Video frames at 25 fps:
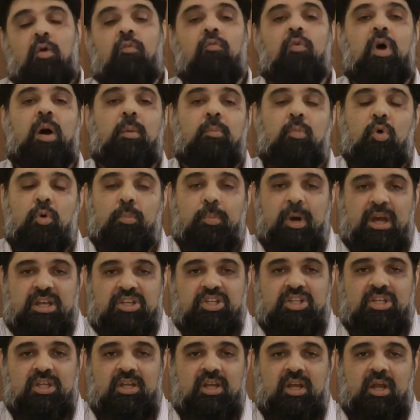Wa
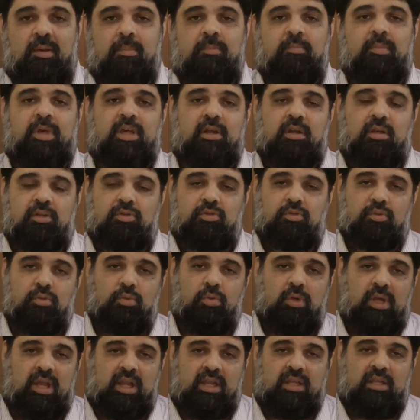bubashshiram bi
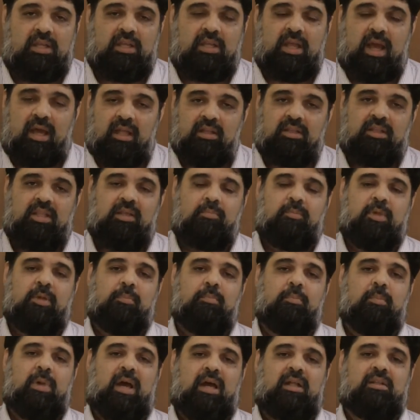rasulee
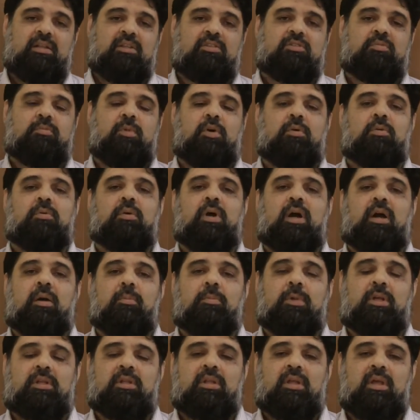yawtimin bad ismahu
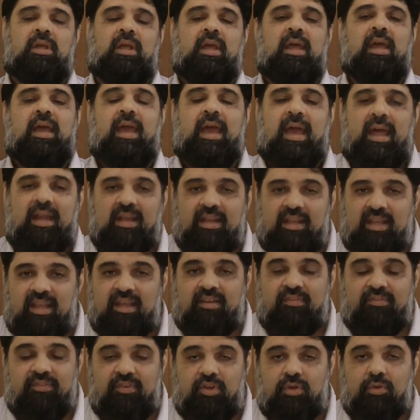Ahmad, and
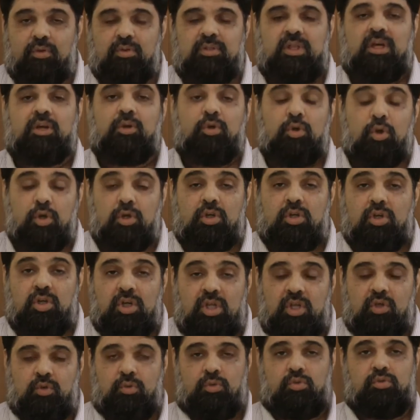give you the good
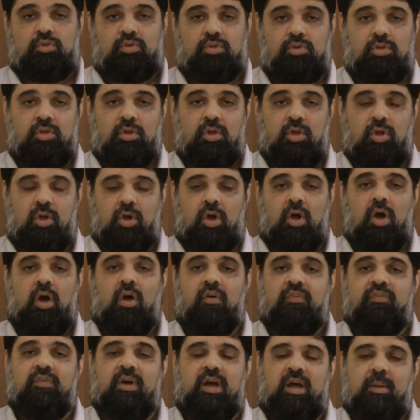news
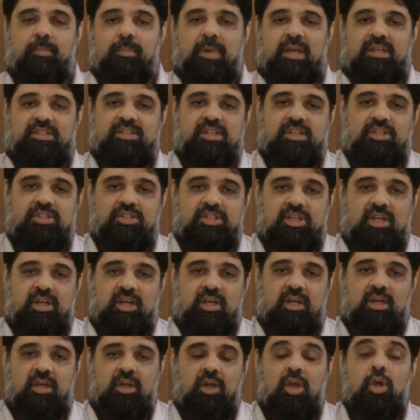of a
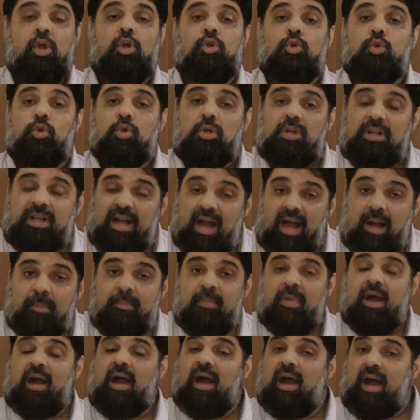messenger to
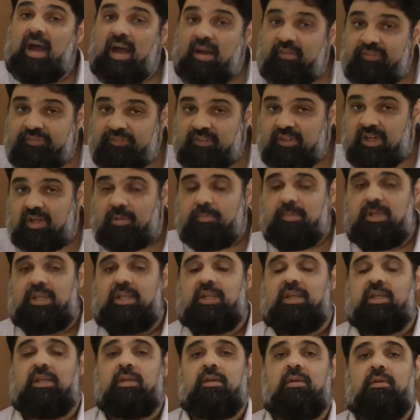come after
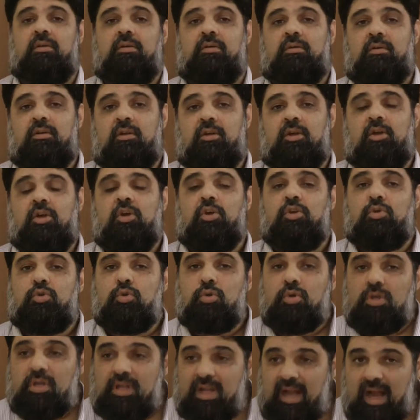me.
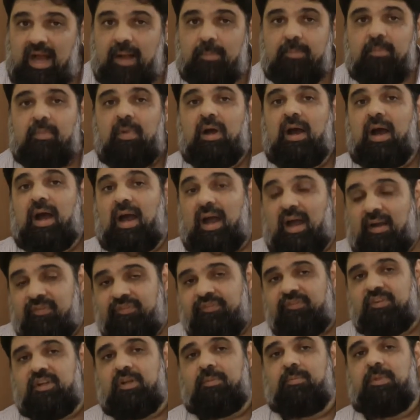To come
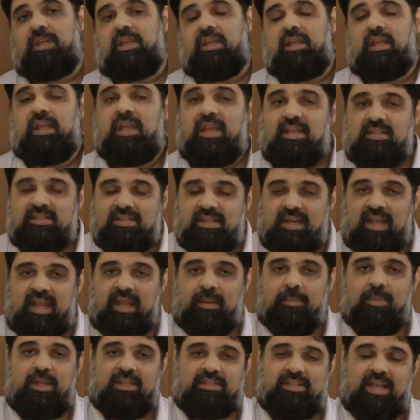after me. His
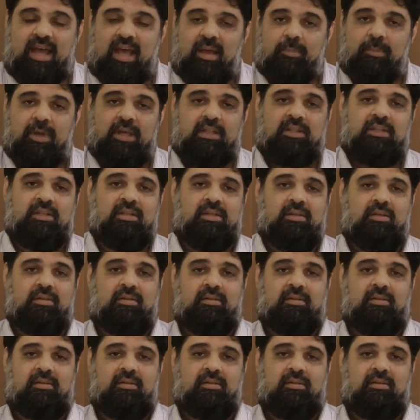name is Ahmad.